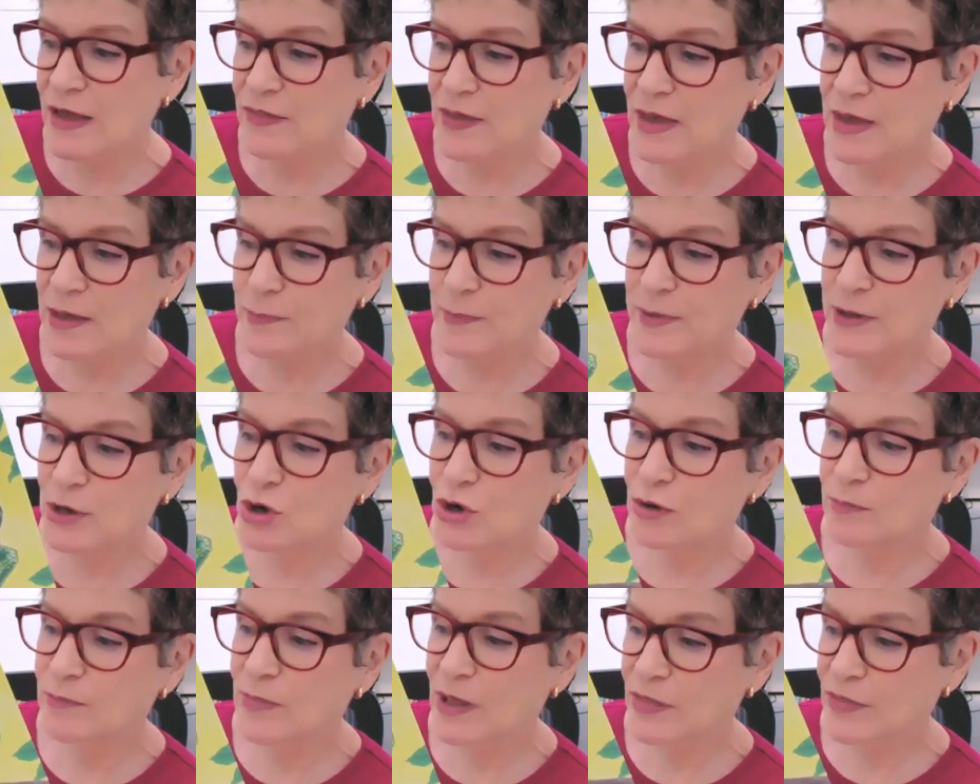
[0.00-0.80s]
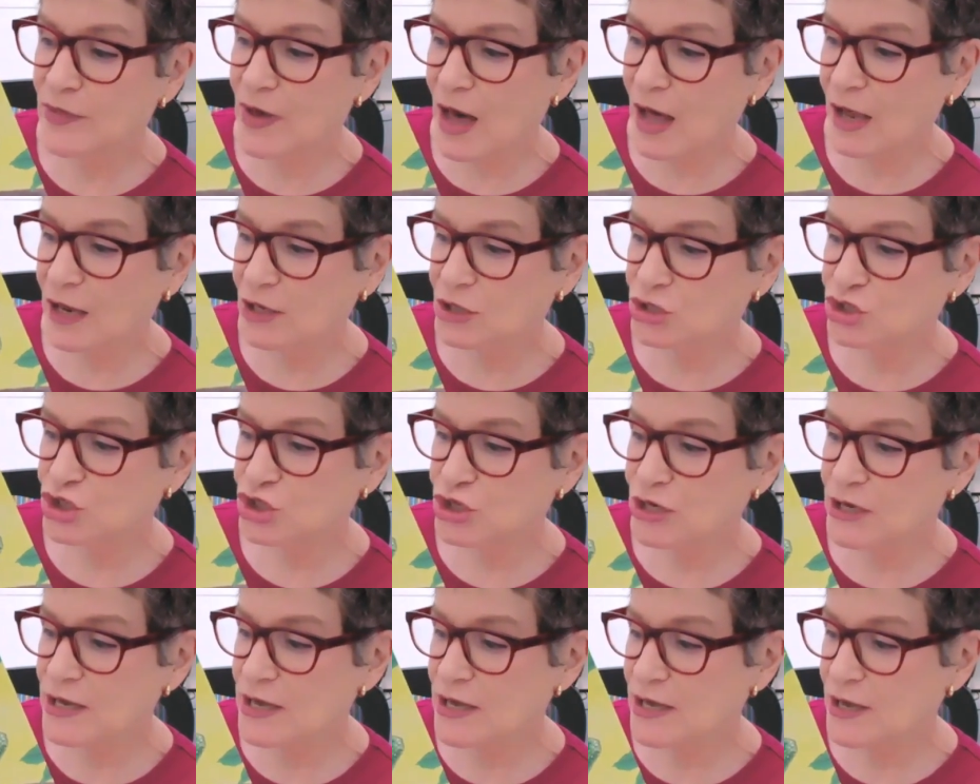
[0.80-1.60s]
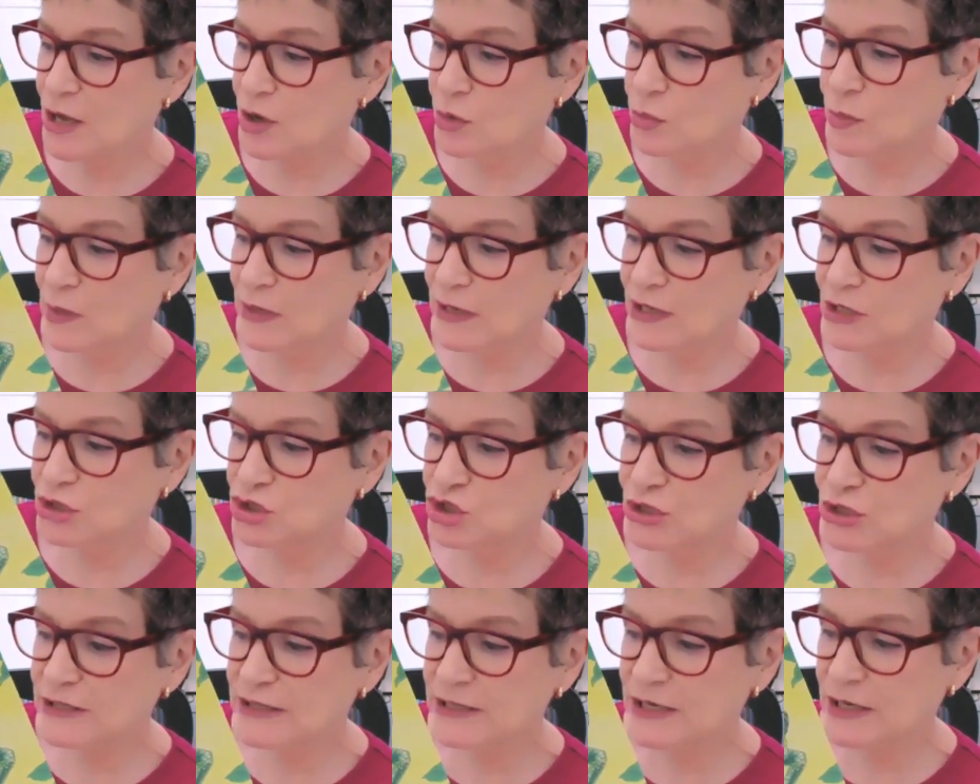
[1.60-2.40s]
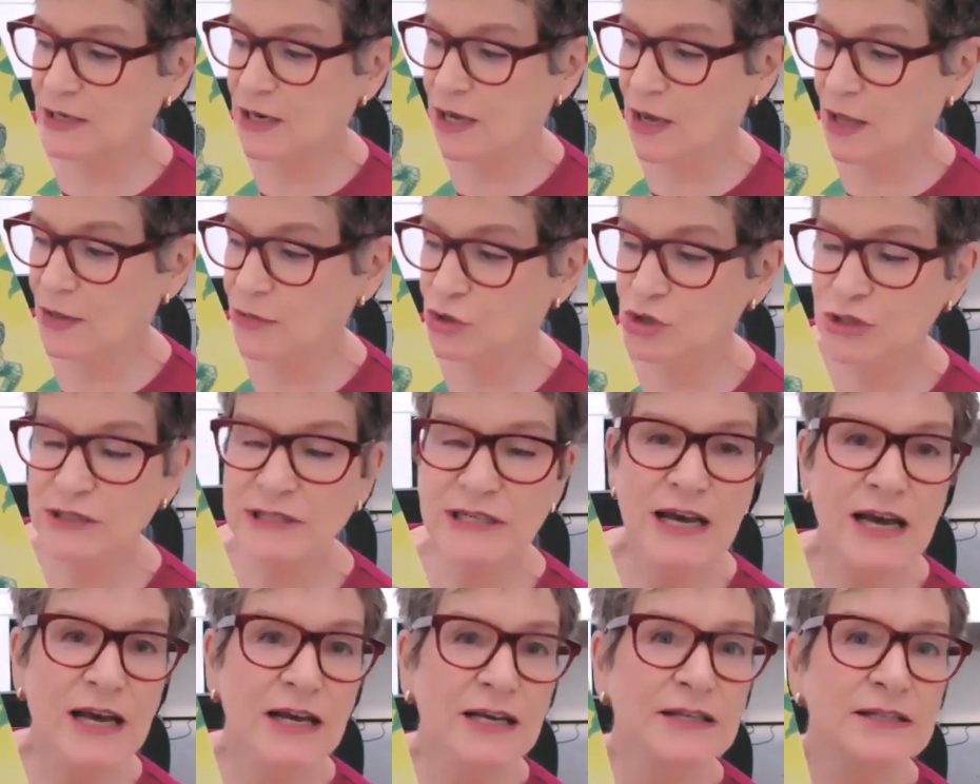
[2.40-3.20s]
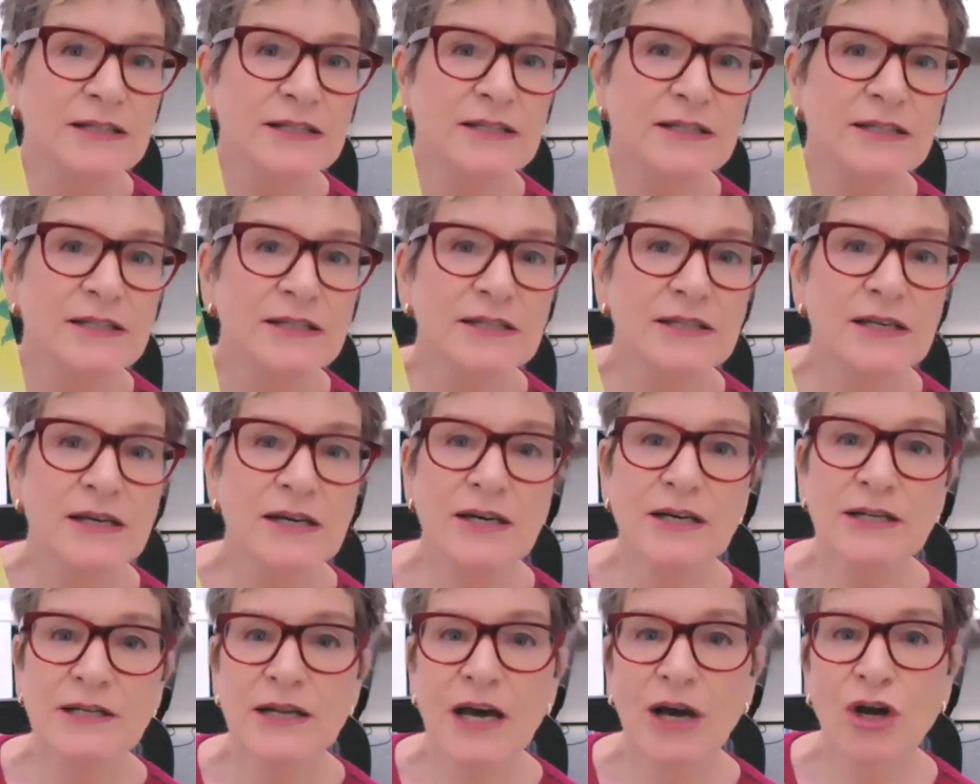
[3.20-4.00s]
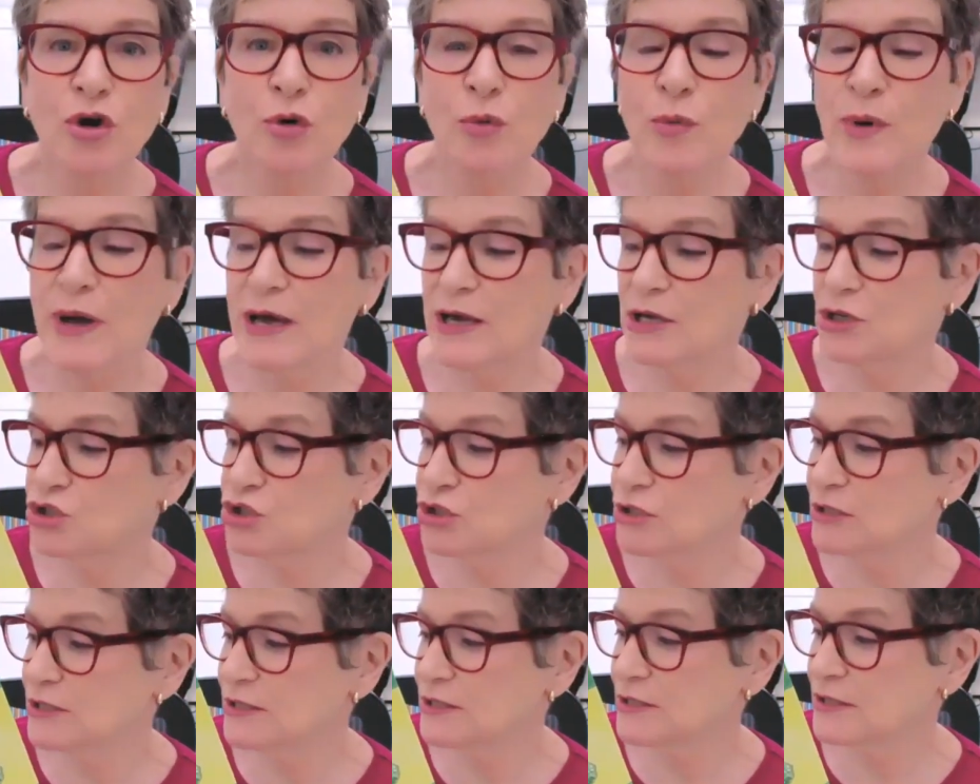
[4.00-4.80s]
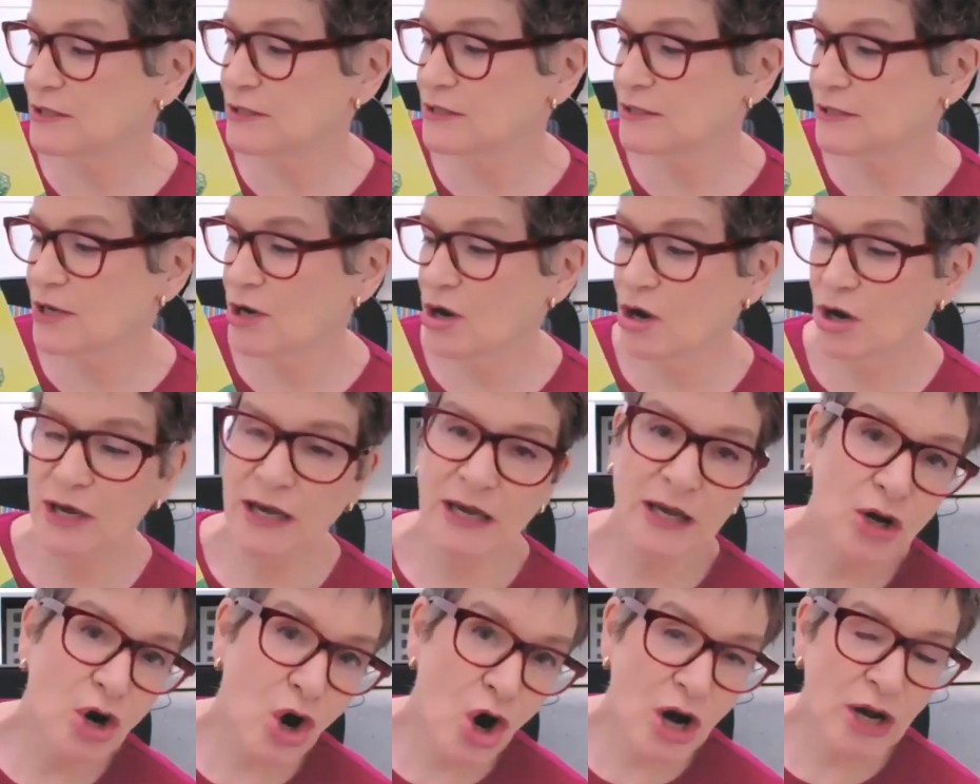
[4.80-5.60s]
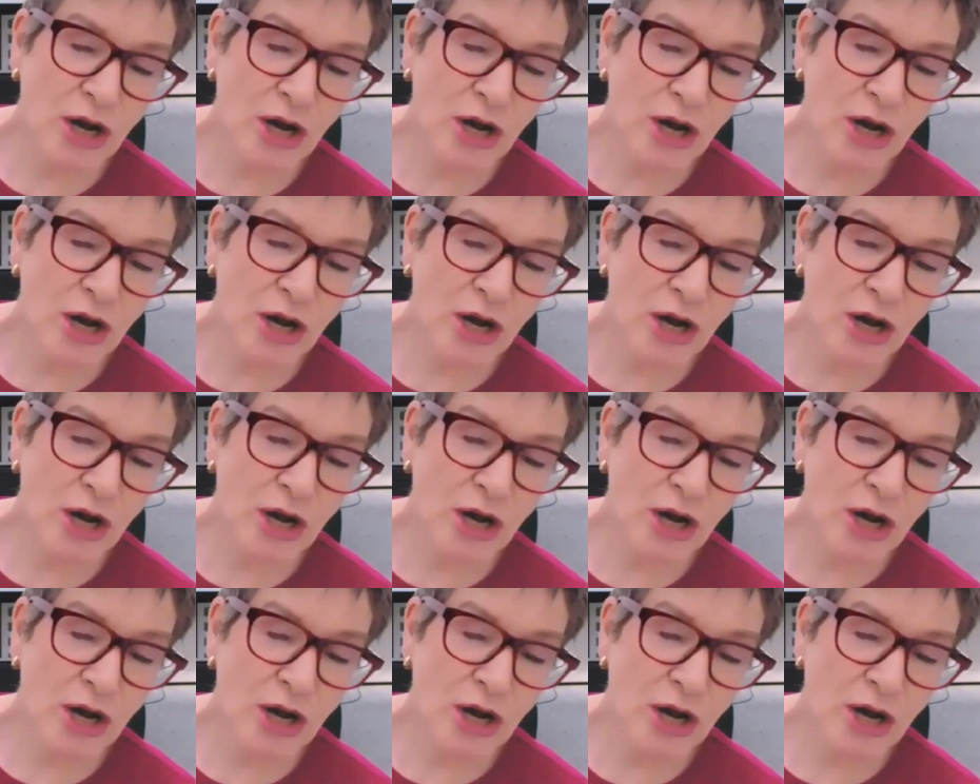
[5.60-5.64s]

They appear in mythology, religious, and other texts decorations, in